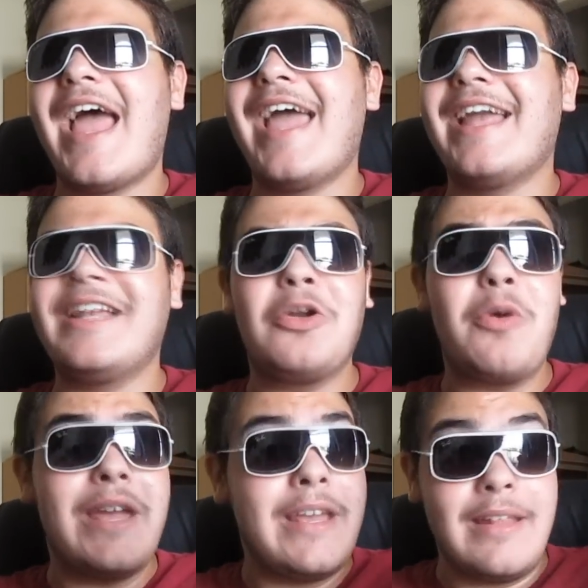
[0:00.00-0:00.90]
And you
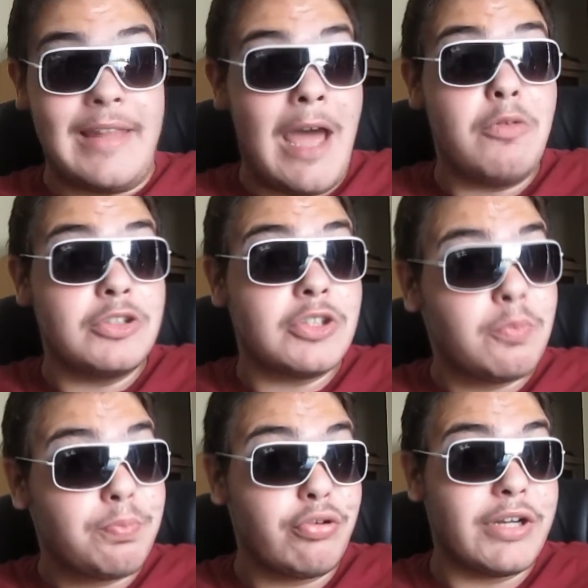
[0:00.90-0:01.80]
know, that was a
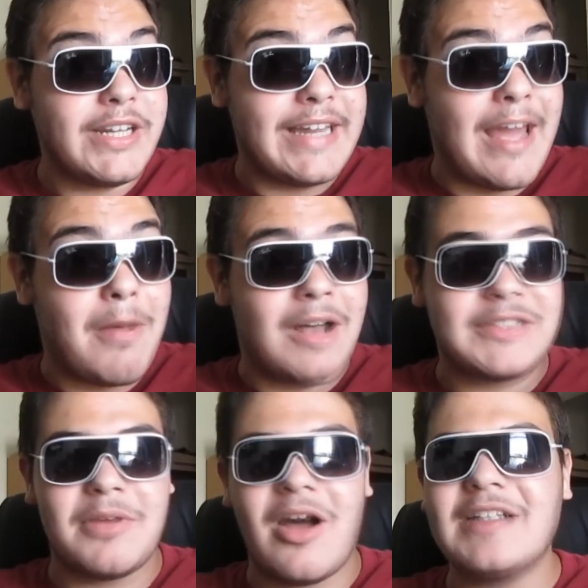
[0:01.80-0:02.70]
pretty damn
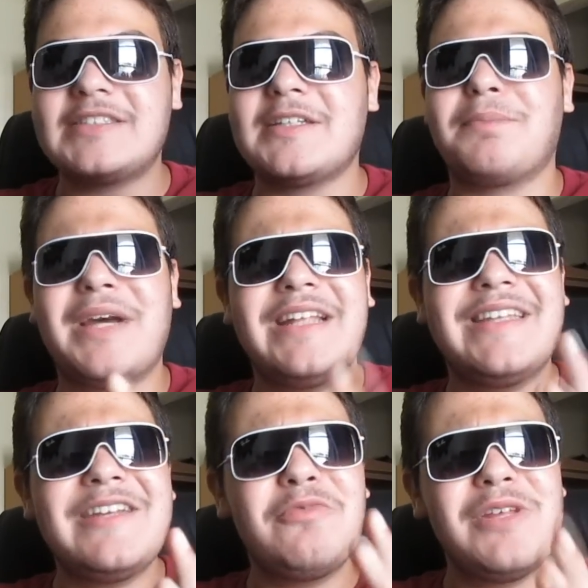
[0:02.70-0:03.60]
awesome concept, but it
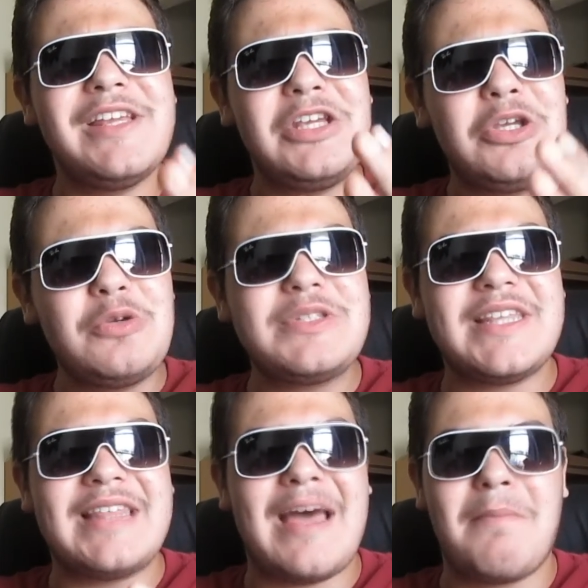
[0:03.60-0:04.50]
didn't really use
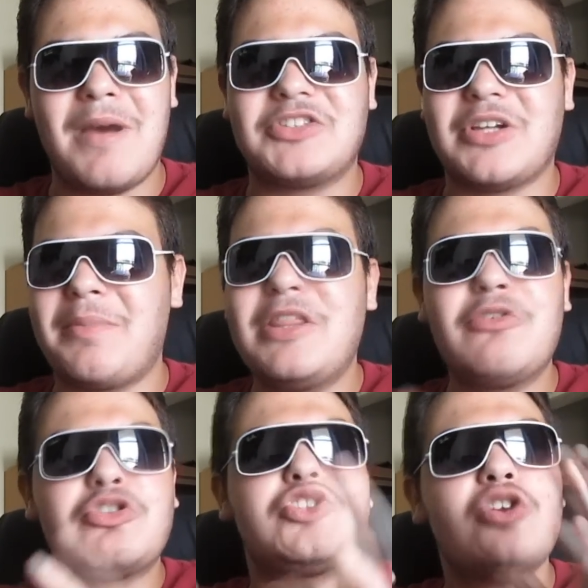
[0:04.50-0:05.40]
it that much. I mean,
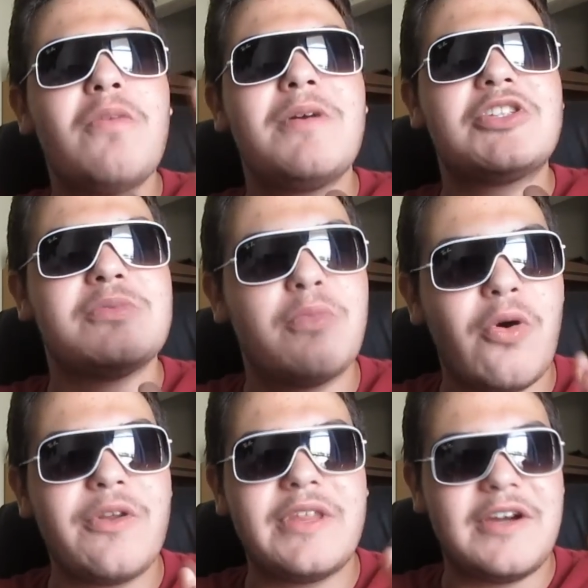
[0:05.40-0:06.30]
there's so much
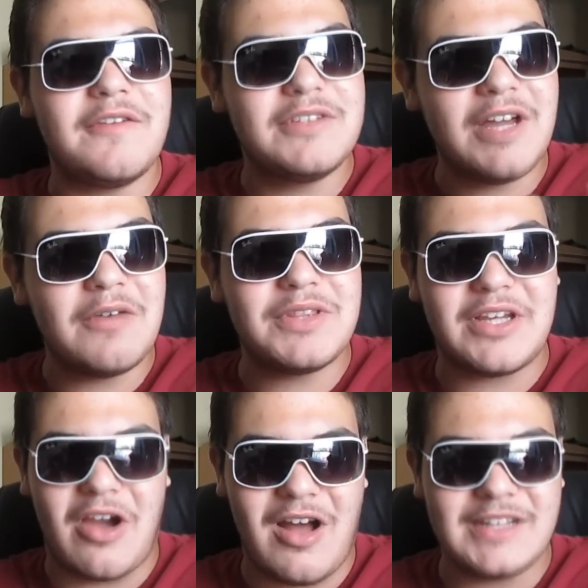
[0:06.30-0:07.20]
more that could have done with the
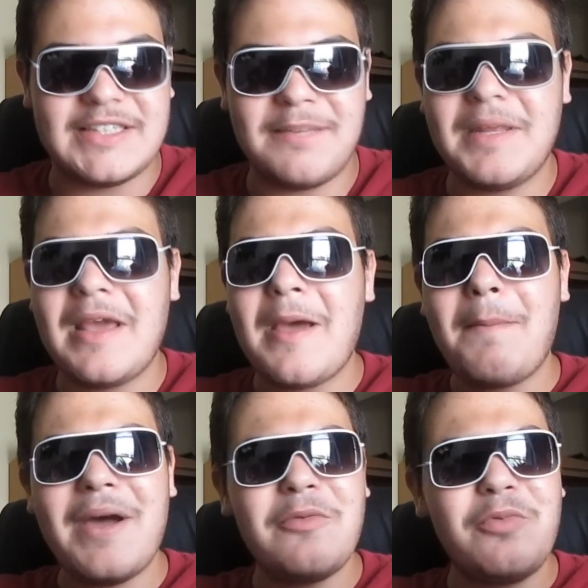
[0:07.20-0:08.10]
concept,
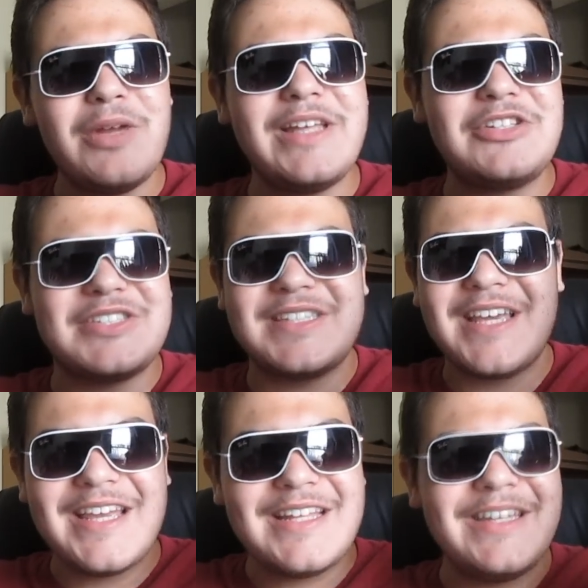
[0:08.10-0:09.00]
but it really just
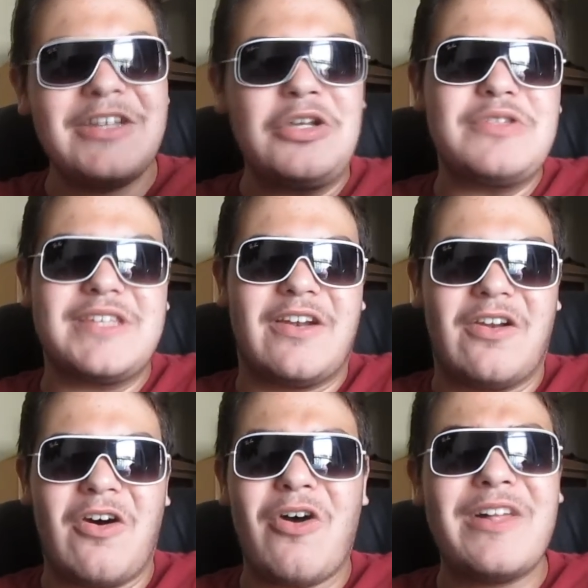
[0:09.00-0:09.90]
didn't use it at
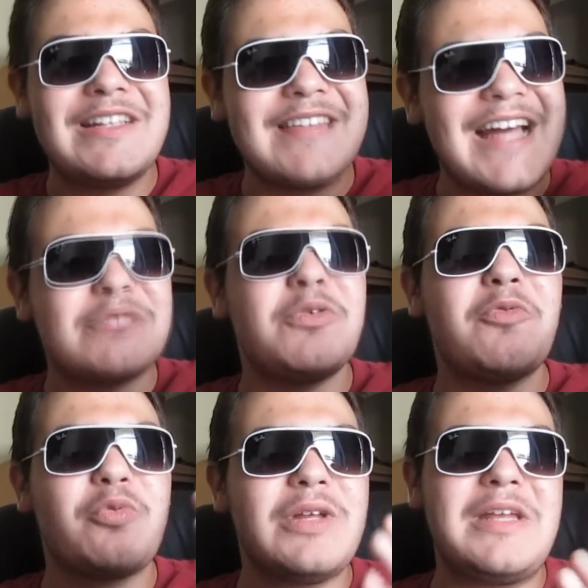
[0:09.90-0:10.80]
all, and that's what
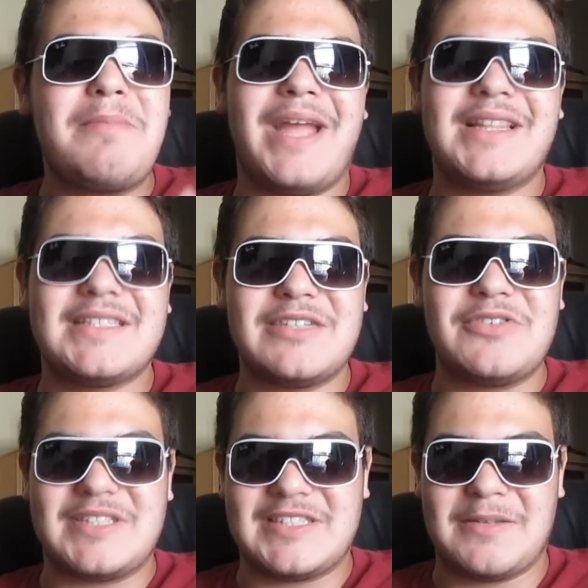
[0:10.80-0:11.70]
really made the
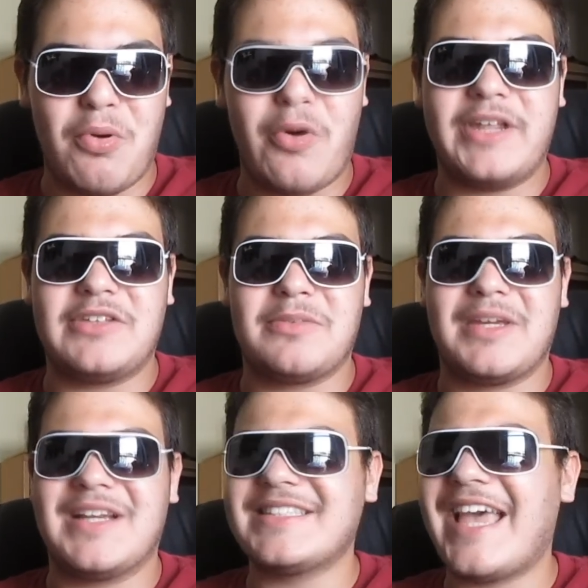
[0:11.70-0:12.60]
series disappointing to me,
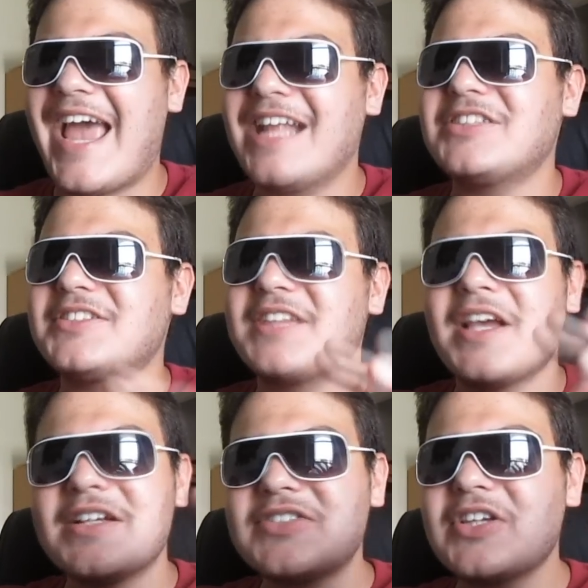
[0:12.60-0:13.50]
because it had just
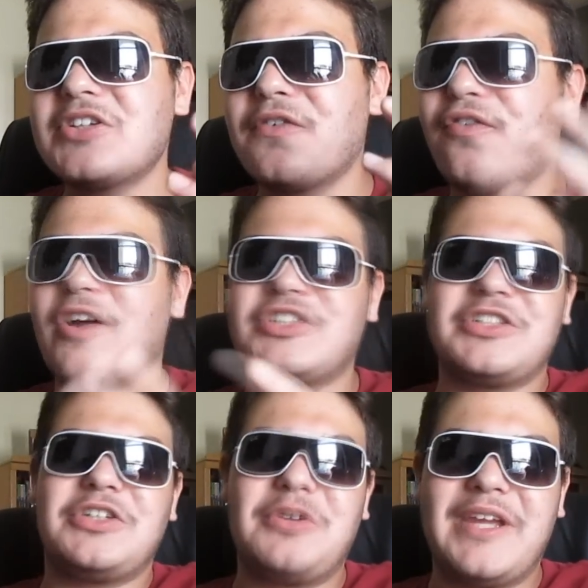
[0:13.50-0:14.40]
such a fresh
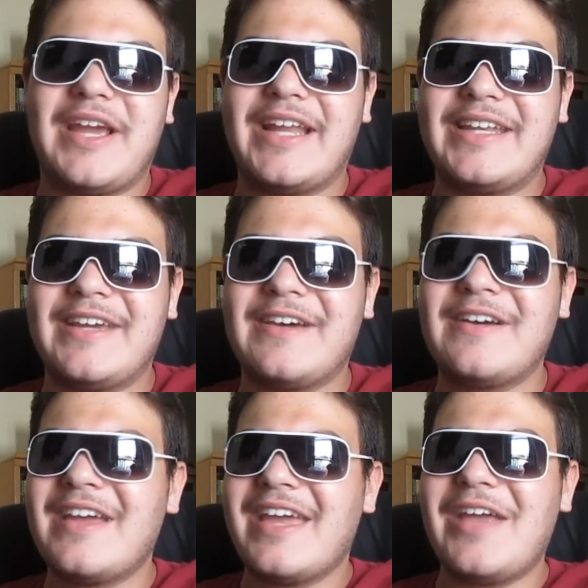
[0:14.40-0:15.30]
and unique
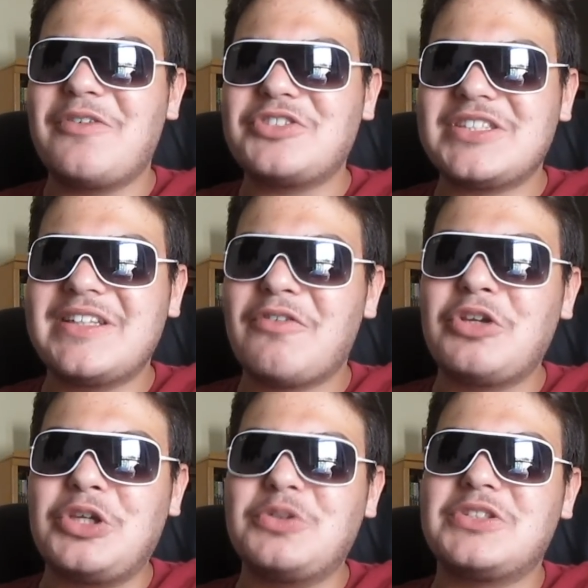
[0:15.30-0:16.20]
idea, and it was just never
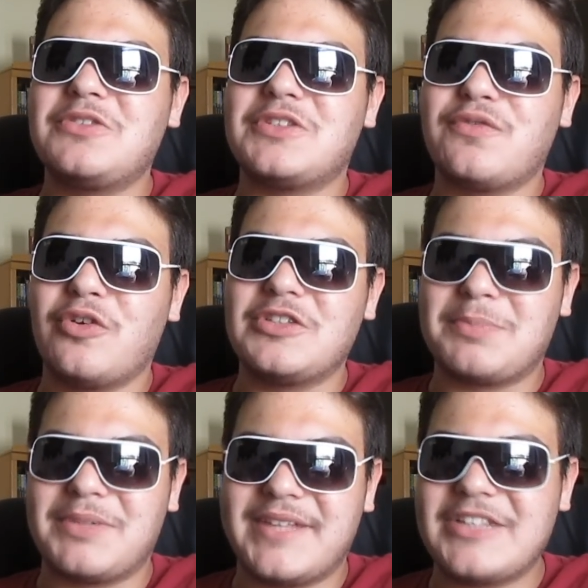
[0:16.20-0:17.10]
used to its
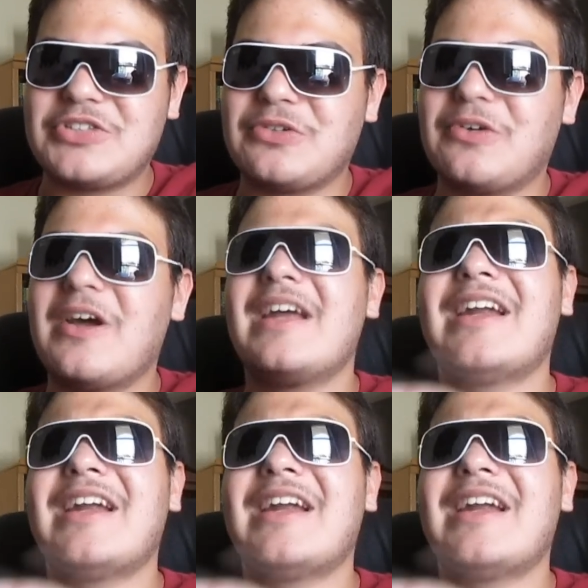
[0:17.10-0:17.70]
fullest potential.